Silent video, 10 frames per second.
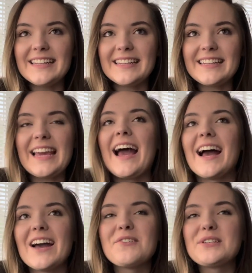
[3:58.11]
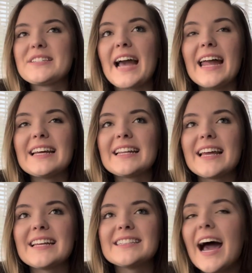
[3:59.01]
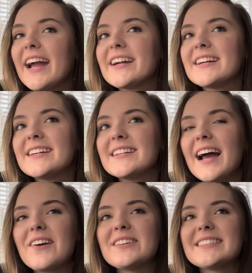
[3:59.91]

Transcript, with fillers: yeah, I was just kind of like tired. I was